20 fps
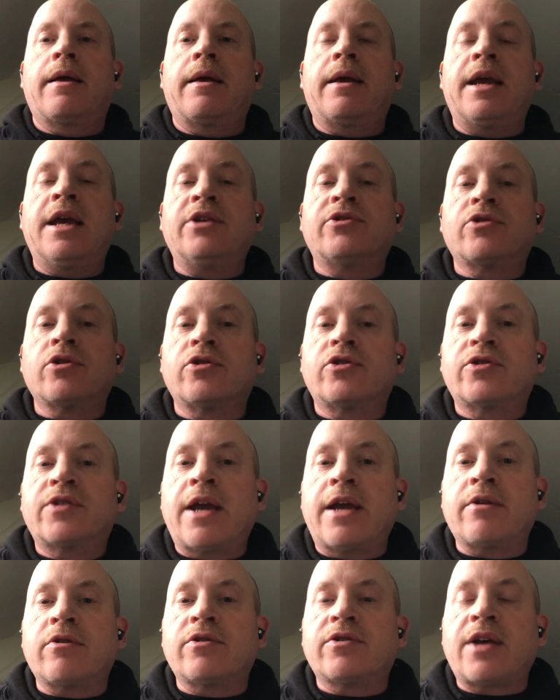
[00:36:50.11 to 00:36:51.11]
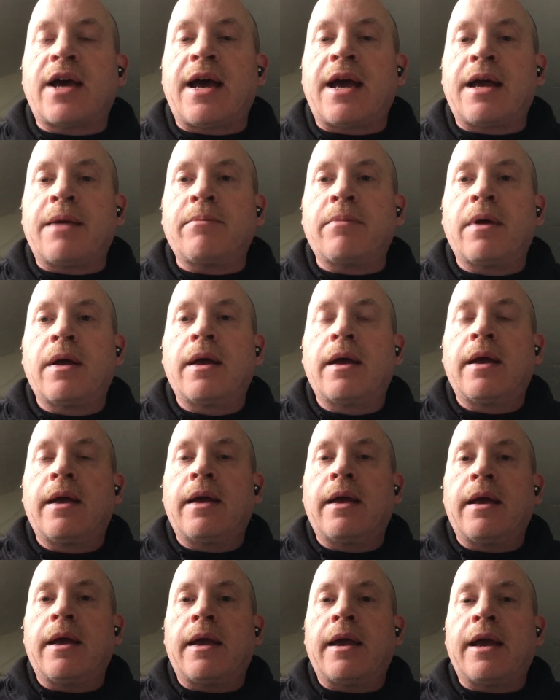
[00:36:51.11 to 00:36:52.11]
Eastern Standard Time.
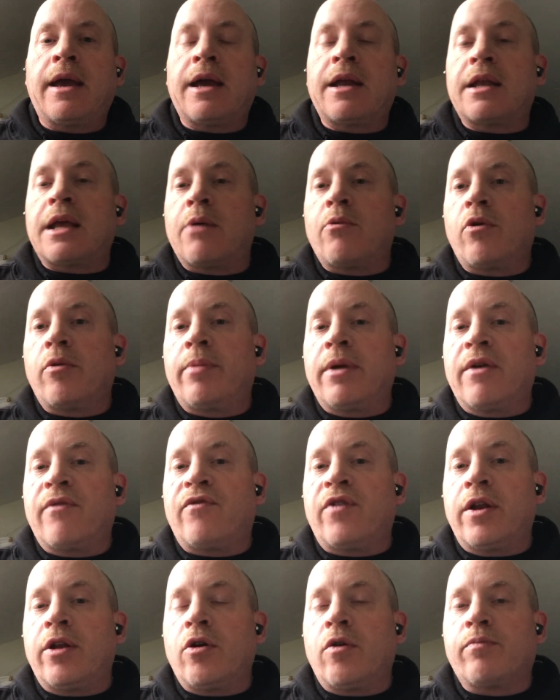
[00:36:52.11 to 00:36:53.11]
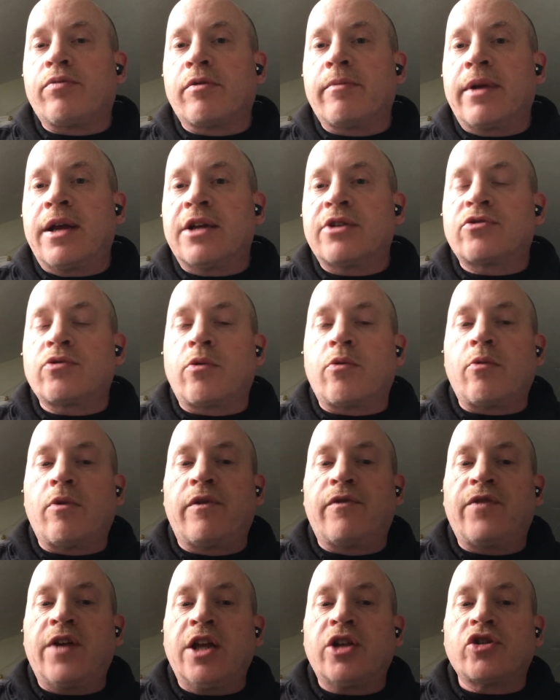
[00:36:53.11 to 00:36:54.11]
And it will be a video premiere, so it will
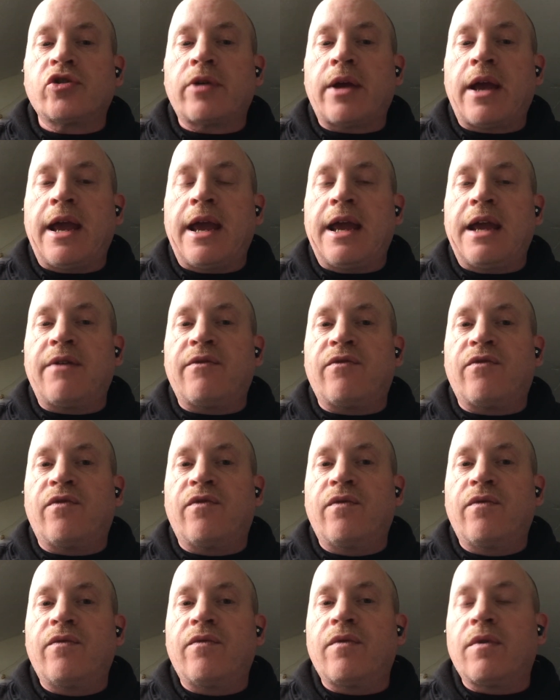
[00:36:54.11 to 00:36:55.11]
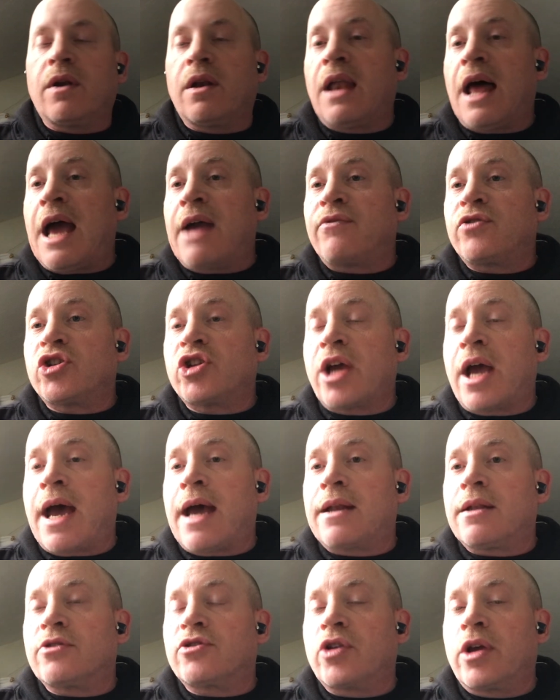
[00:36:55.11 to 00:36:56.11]
feature a live
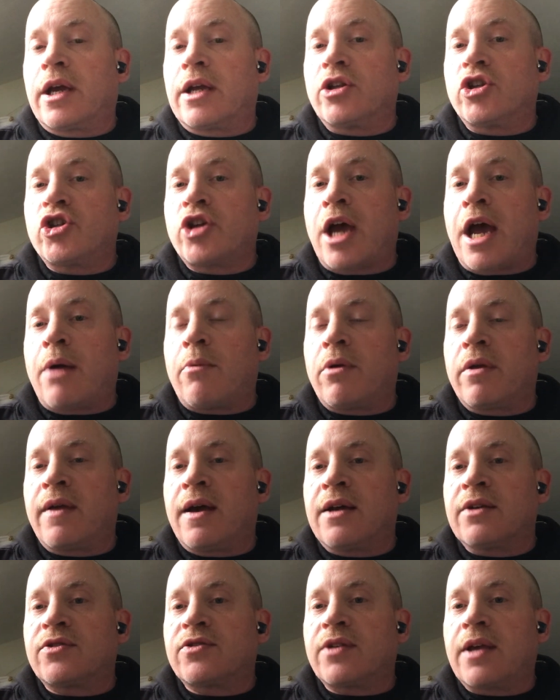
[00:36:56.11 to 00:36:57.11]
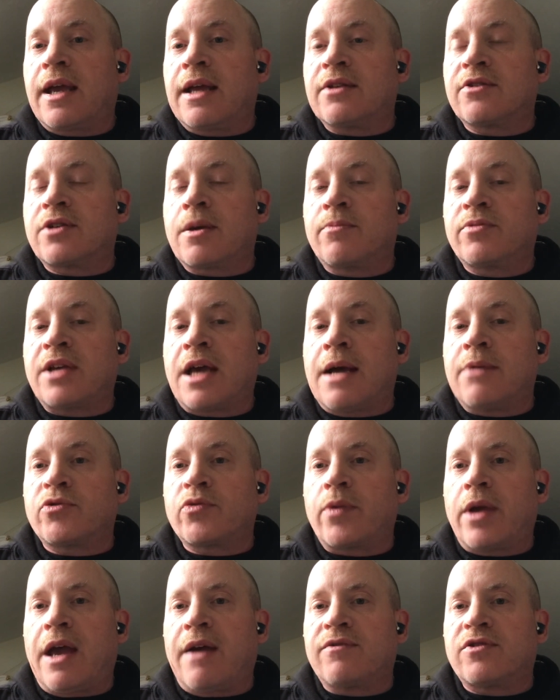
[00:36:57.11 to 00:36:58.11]
chat, so you can chat with us. And sometimes
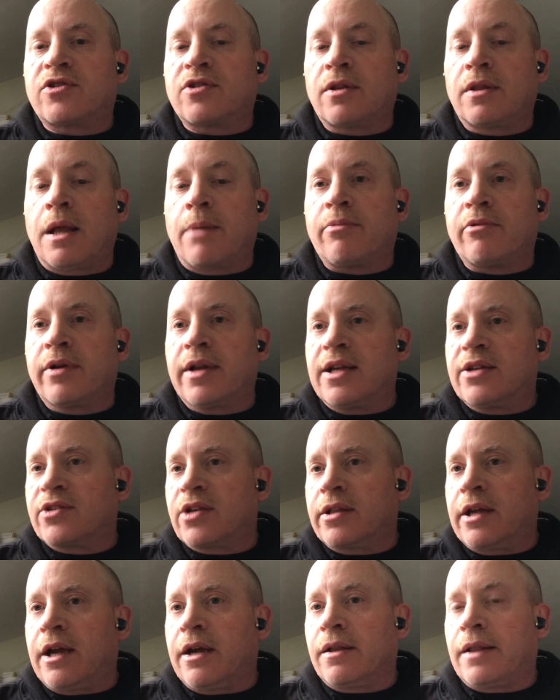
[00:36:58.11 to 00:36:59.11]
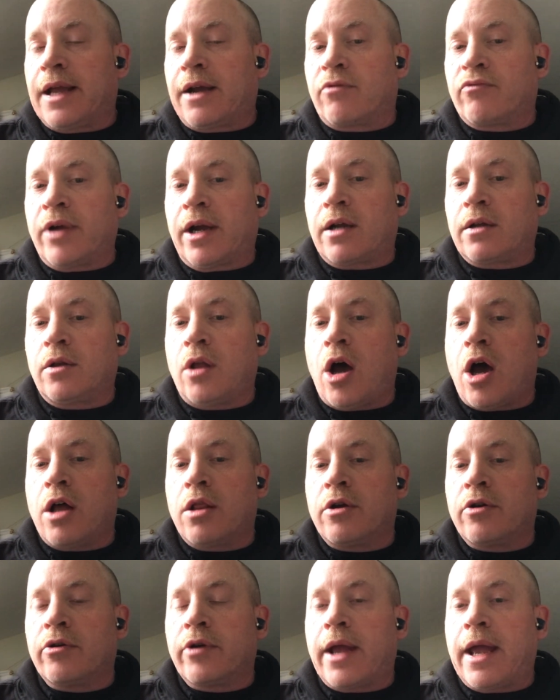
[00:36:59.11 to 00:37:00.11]
we have celebrities in there, like Rick
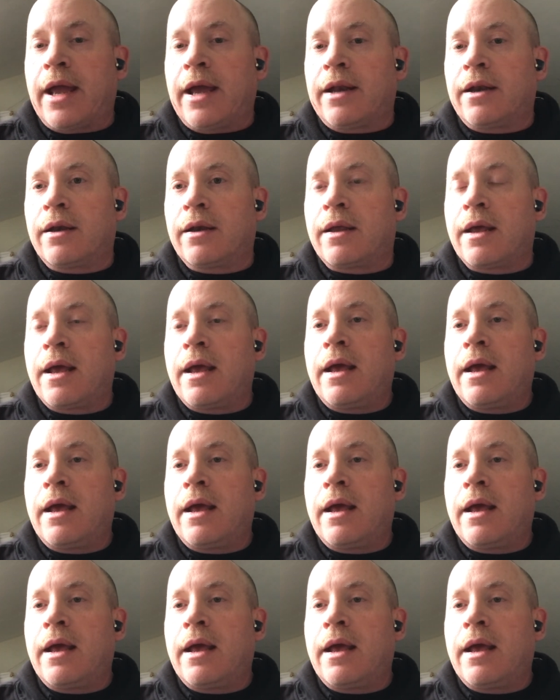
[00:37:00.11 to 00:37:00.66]
Lawler and